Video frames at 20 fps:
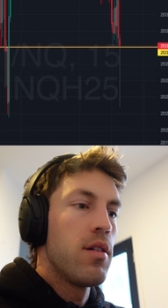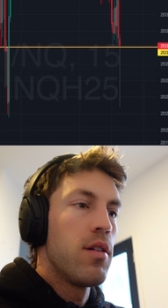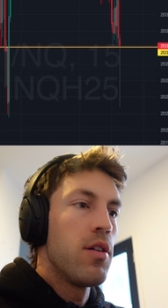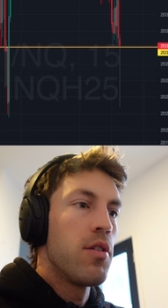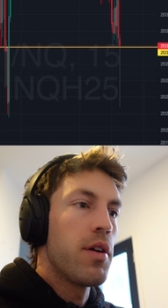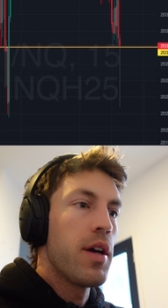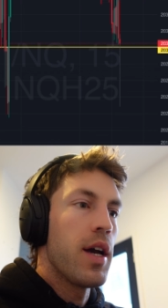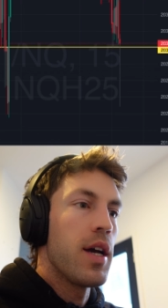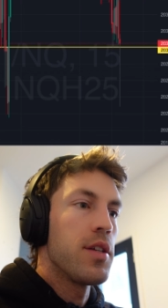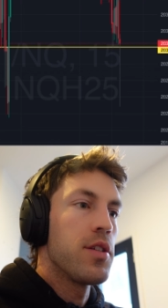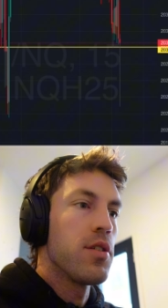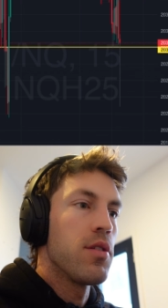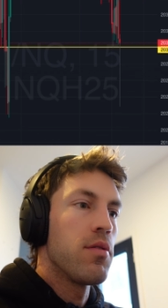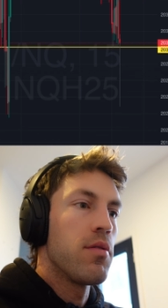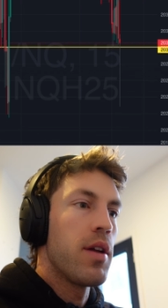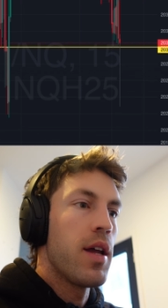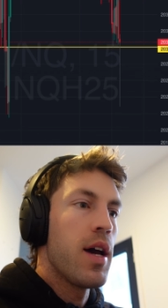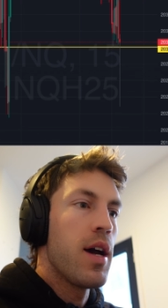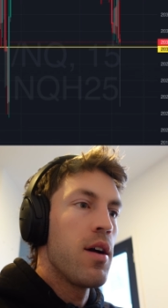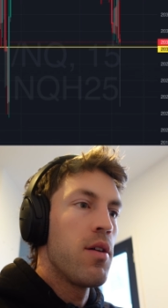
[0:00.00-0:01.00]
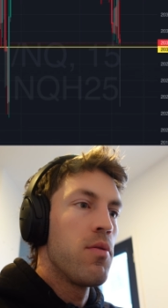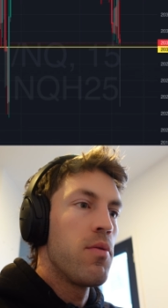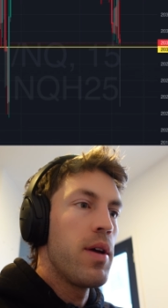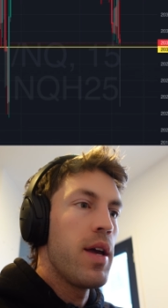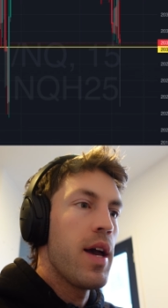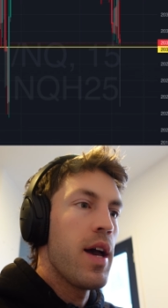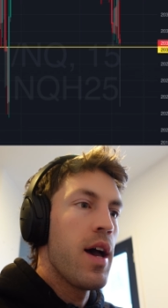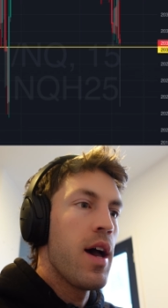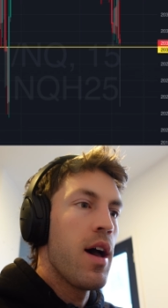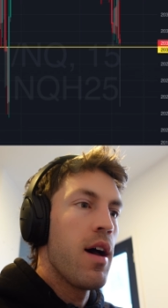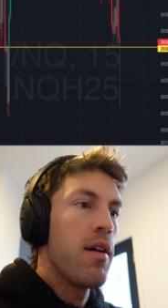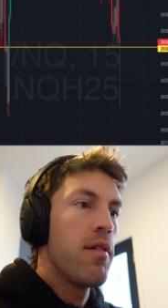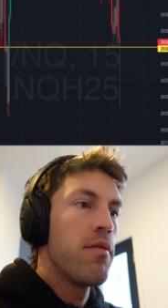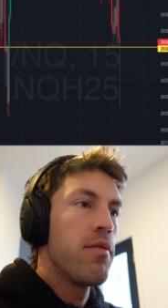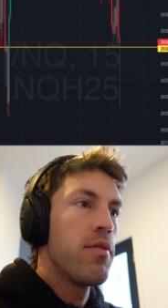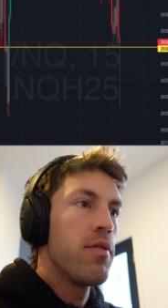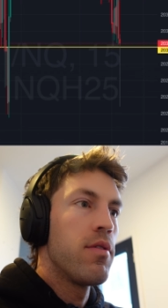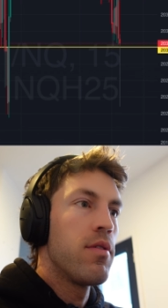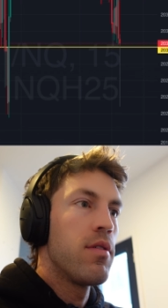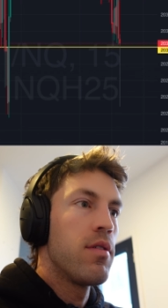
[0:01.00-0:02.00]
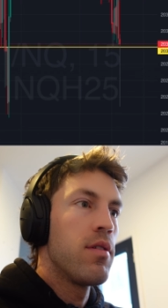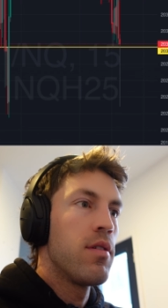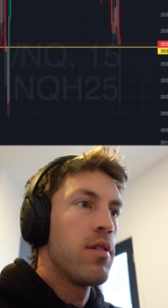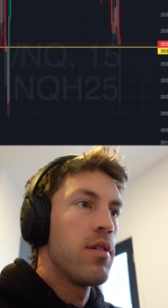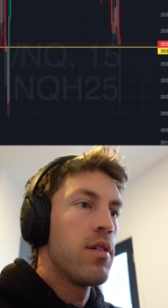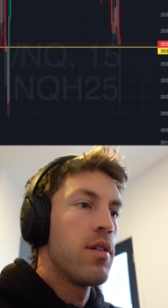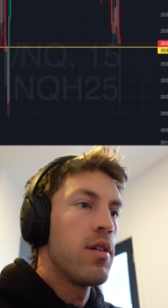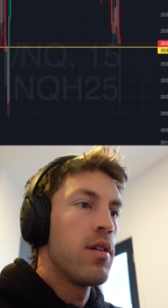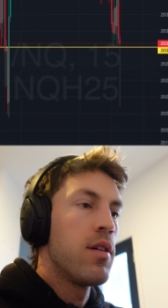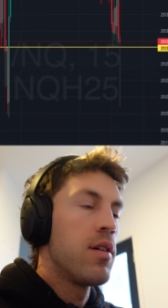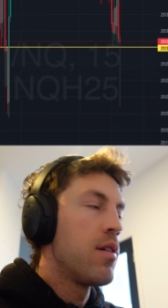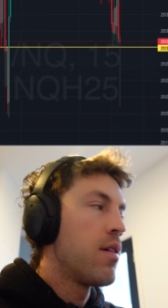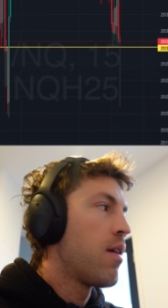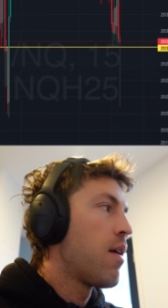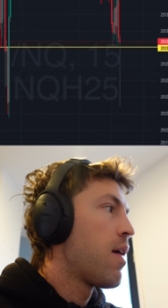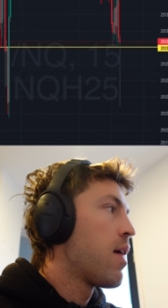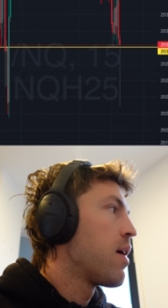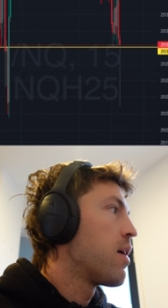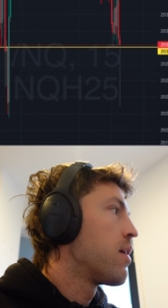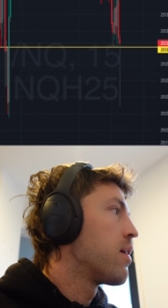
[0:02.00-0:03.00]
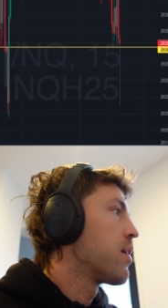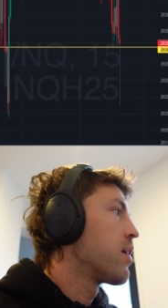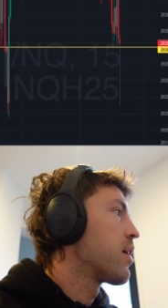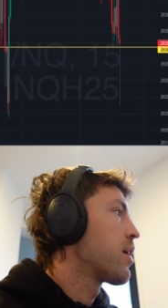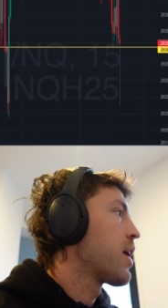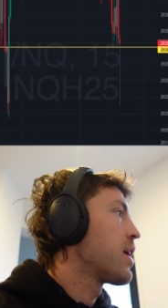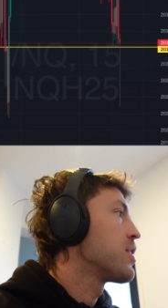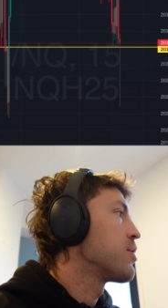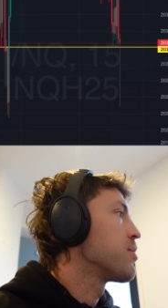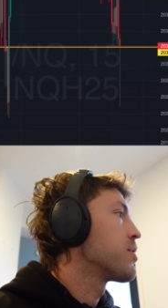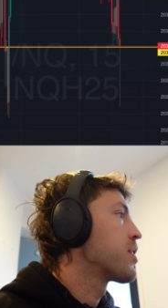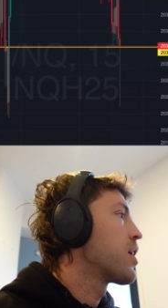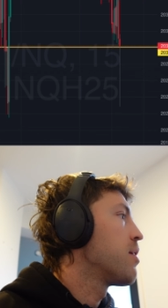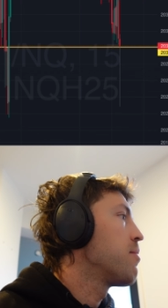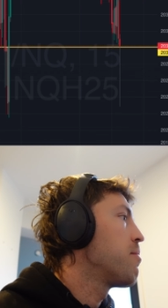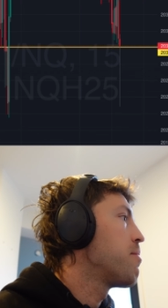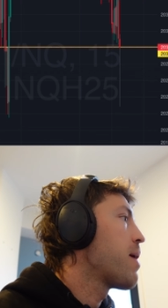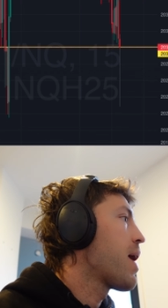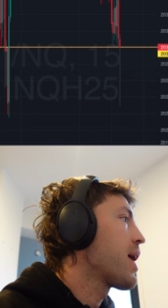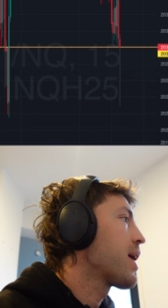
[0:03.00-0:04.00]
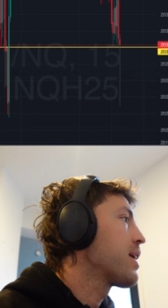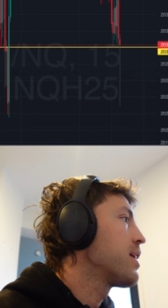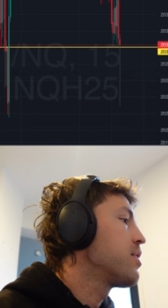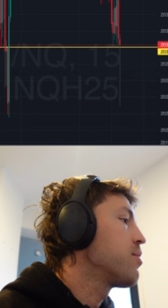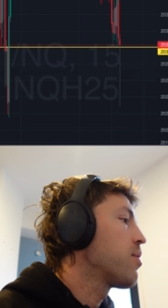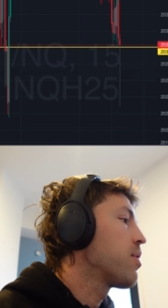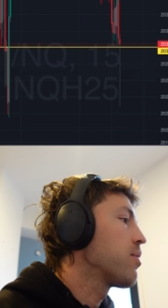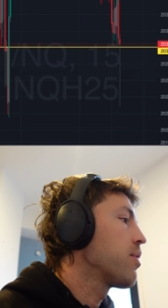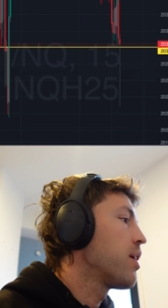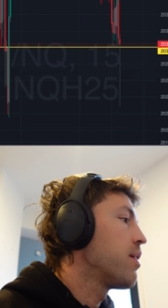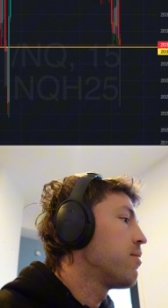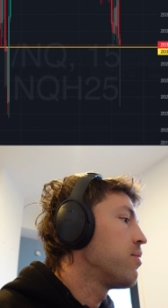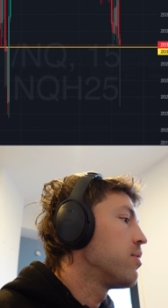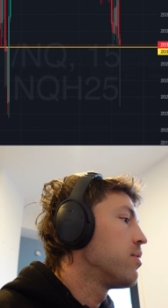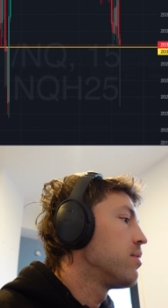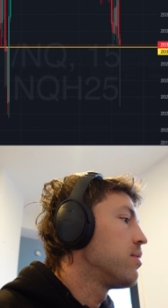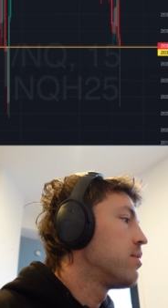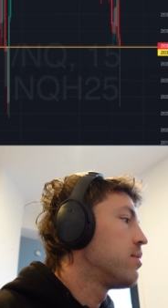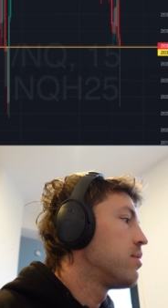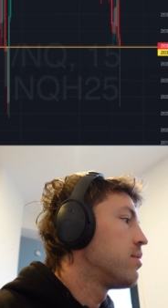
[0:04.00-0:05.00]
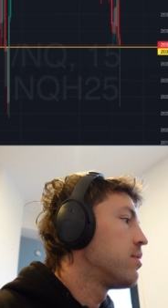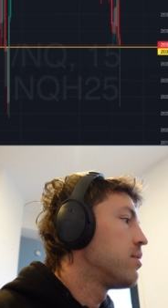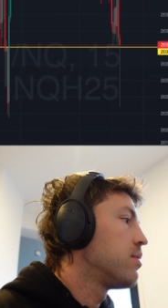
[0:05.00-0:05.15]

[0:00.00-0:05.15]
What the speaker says: Okay, so now we have. Okay, so it's come back into our level.